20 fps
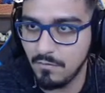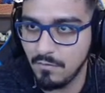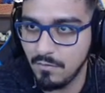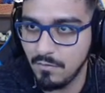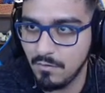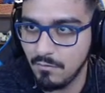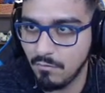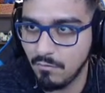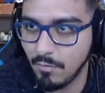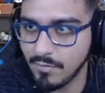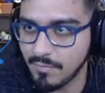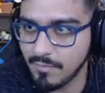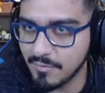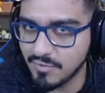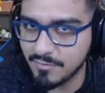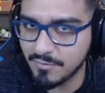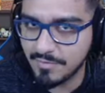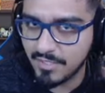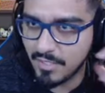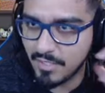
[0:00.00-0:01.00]
Where are we supposed
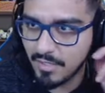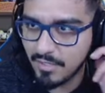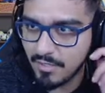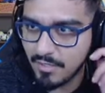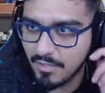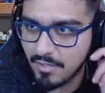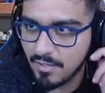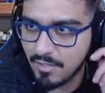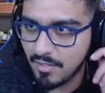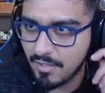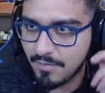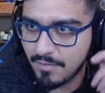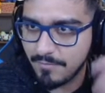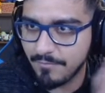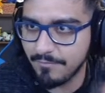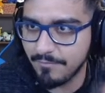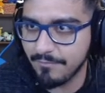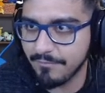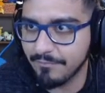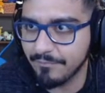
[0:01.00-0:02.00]
to be? Uh,
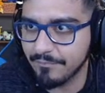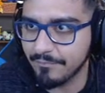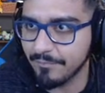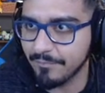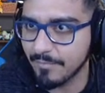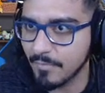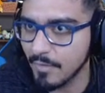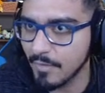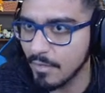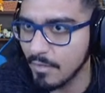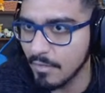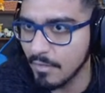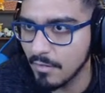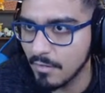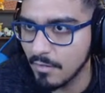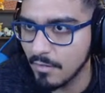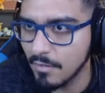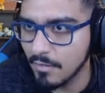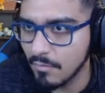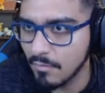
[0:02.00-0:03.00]
um,
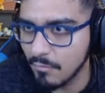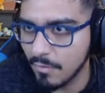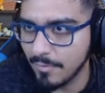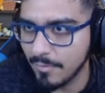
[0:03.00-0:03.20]
where